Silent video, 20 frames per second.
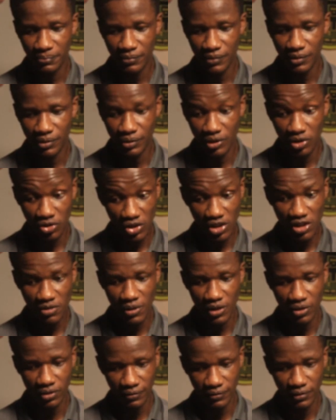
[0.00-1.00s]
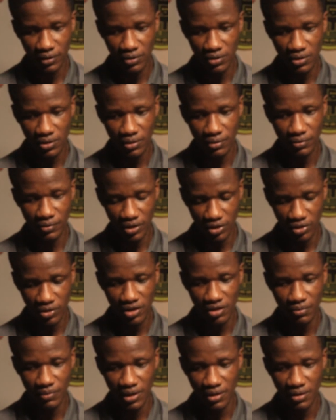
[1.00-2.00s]
retracement, of course,
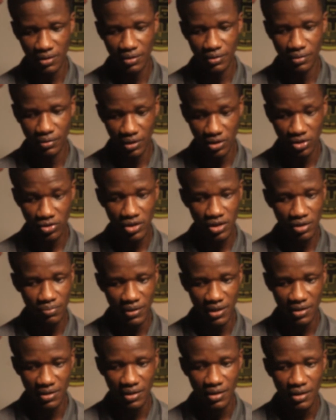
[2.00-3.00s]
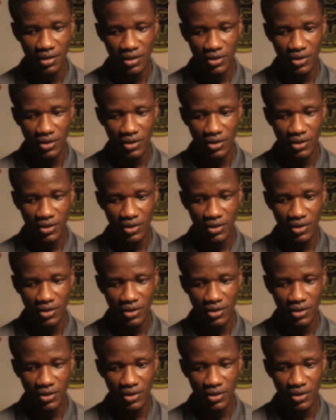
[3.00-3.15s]
retracement.